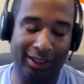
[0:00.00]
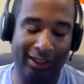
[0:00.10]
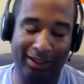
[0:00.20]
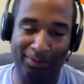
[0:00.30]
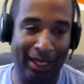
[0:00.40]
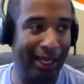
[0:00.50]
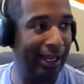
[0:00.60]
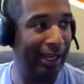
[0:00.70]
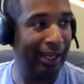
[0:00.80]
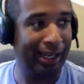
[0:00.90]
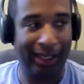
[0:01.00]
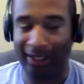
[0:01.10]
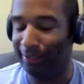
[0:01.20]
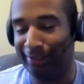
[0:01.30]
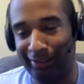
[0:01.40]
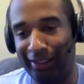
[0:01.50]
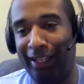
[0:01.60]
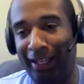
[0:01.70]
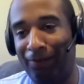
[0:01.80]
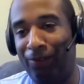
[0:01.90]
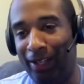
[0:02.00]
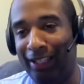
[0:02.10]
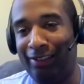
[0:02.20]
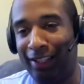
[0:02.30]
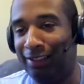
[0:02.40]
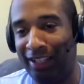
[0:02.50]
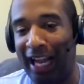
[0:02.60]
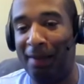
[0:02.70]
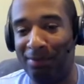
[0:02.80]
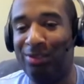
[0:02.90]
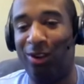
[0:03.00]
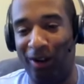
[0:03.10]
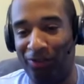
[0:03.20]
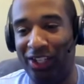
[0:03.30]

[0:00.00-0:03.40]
man, he says it happens often